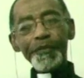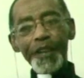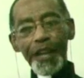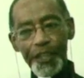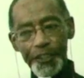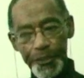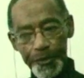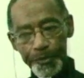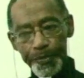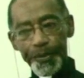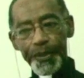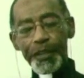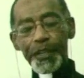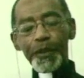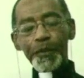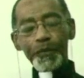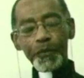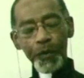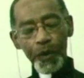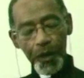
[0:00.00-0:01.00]
done some
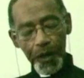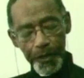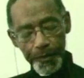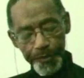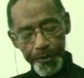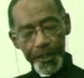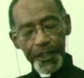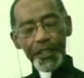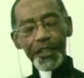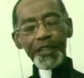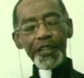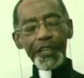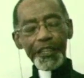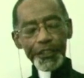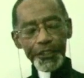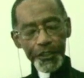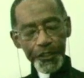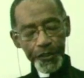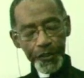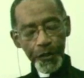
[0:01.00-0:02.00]
pretty good work, pretty good
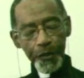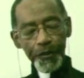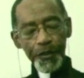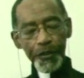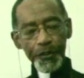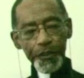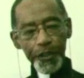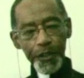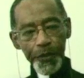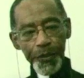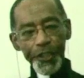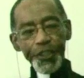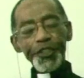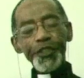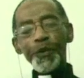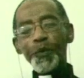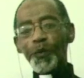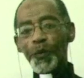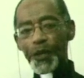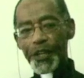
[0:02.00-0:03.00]
lectures over on the
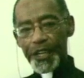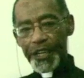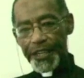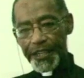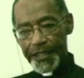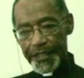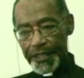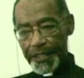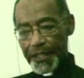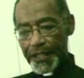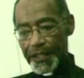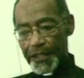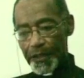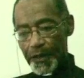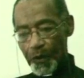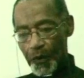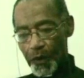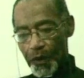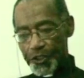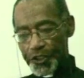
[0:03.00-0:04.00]
Christian wing,
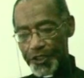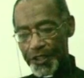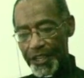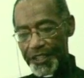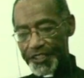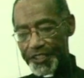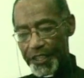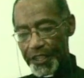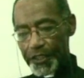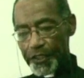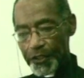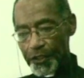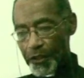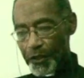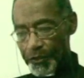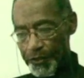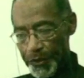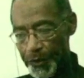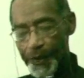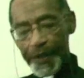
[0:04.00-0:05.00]
or should I say,
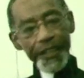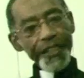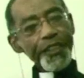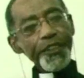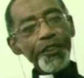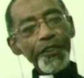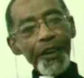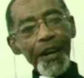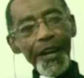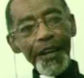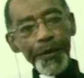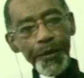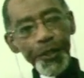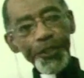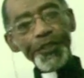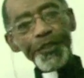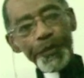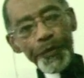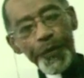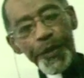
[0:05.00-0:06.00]
directed to our
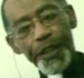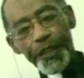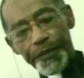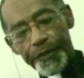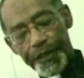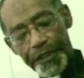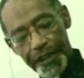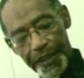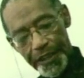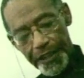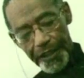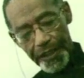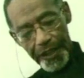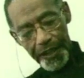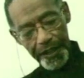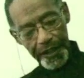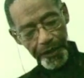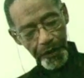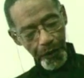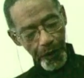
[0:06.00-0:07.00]
Christian wing of
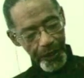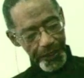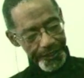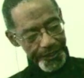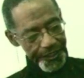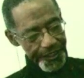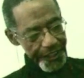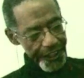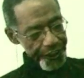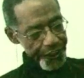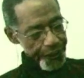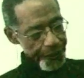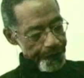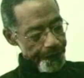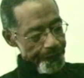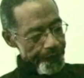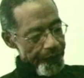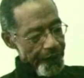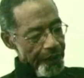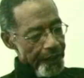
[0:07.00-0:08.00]
the
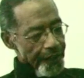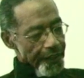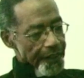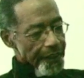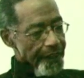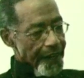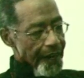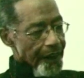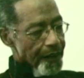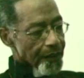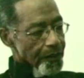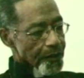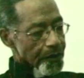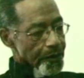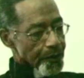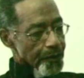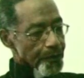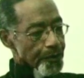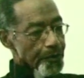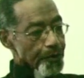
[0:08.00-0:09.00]
organization.
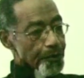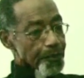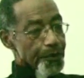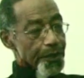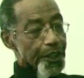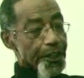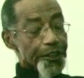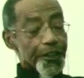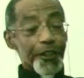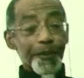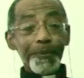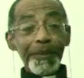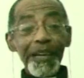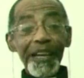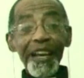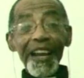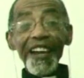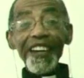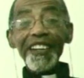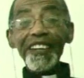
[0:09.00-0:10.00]
Now, we're a little
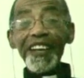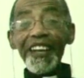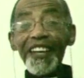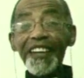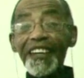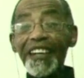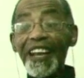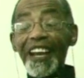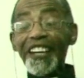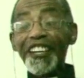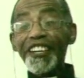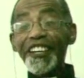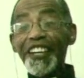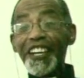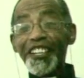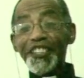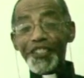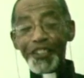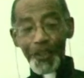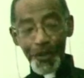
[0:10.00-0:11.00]
bit
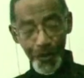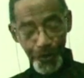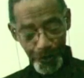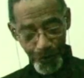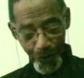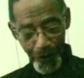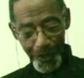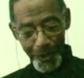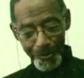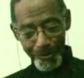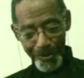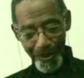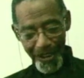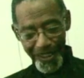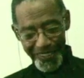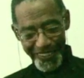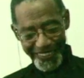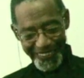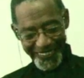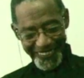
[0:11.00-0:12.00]
lackadaisical toward the
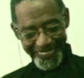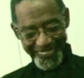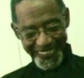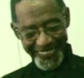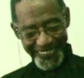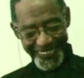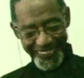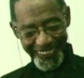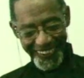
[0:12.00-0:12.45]
brothers